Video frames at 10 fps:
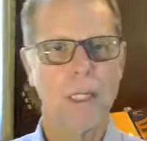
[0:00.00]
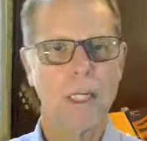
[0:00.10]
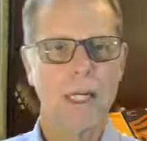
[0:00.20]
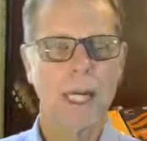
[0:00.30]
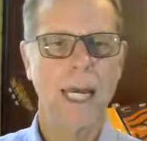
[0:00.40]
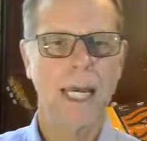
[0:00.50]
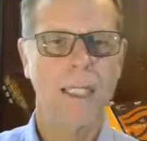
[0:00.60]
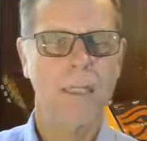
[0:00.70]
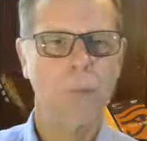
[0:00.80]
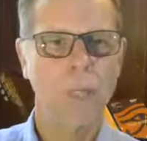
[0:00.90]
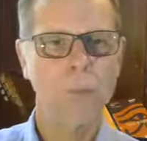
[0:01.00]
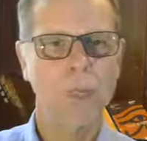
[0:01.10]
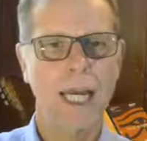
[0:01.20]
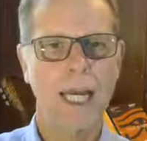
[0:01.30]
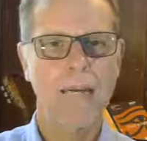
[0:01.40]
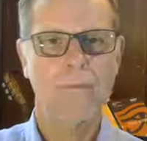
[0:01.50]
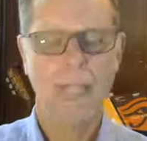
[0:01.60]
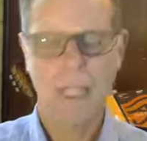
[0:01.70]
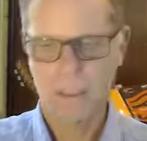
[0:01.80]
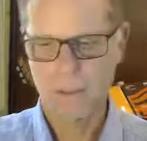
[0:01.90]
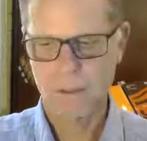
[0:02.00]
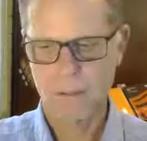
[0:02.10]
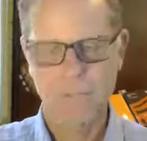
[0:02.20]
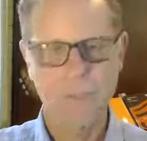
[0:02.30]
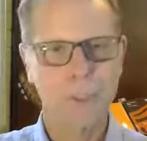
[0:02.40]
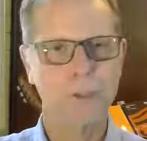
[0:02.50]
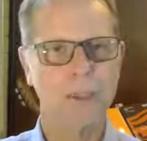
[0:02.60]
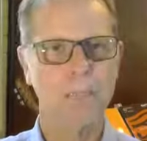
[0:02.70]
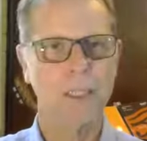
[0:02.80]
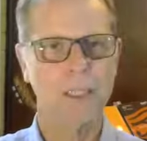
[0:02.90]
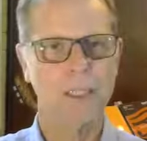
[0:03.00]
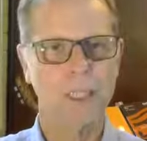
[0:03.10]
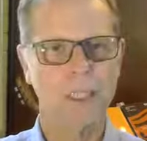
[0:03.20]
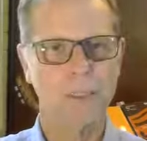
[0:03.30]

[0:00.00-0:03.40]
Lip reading: And when we have that mental stability,